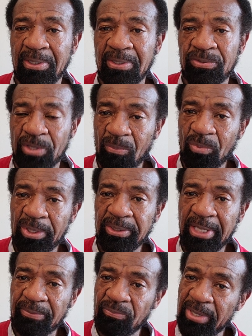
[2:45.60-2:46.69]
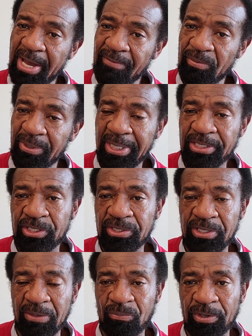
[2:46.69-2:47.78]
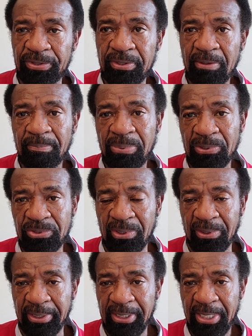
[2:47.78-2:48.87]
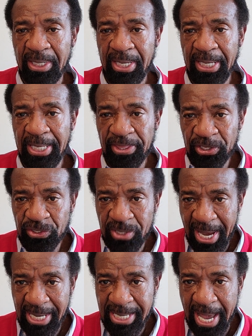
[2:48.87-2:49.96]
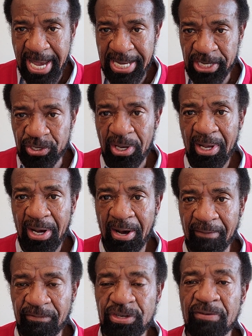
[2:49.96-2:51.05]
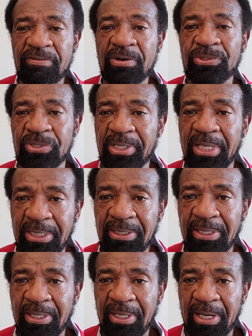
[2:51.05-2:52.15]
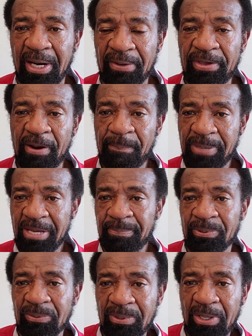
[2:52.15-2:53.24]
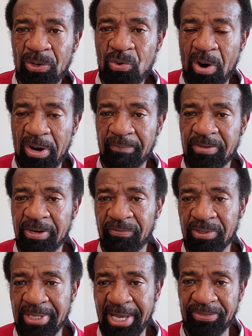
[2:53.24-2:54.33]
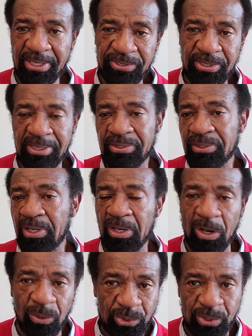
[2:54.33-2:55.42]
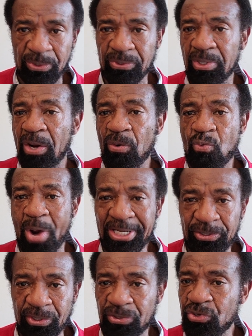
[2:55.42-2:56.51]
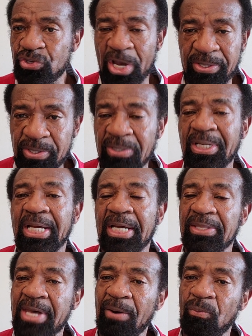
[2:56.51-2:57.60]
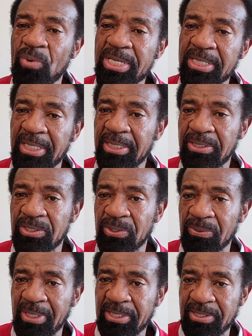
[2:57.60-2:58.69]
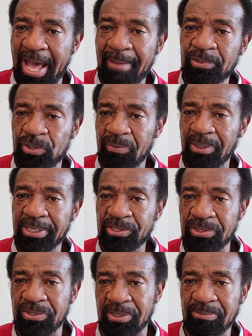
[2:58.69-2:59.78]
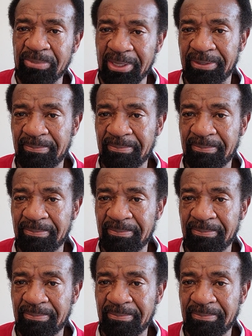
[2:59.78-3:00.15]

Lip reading: someone that we have a relationship with personally. In this day and age of diversity, are there people who are of different ethnicities, cultures, races, gender that we need to establish a relationship with?